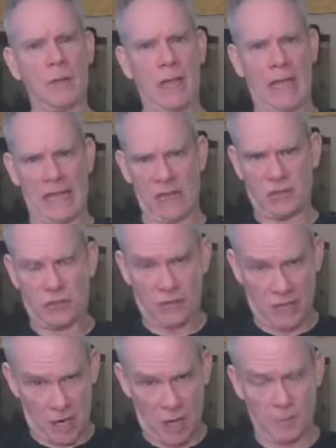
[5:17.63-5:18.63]
into
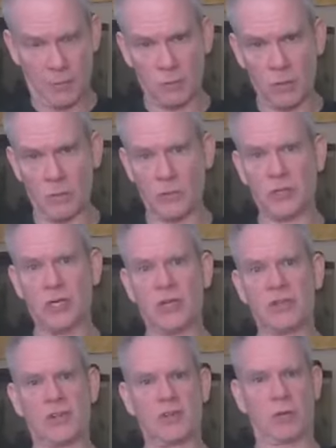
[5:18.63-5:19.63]
the upper room of
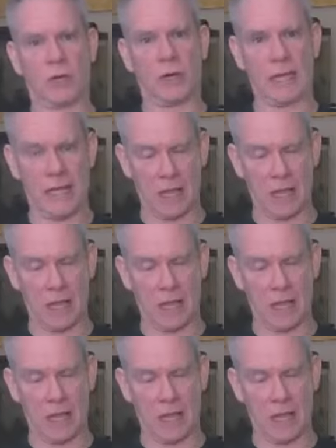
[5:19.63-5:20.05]
Jesus where he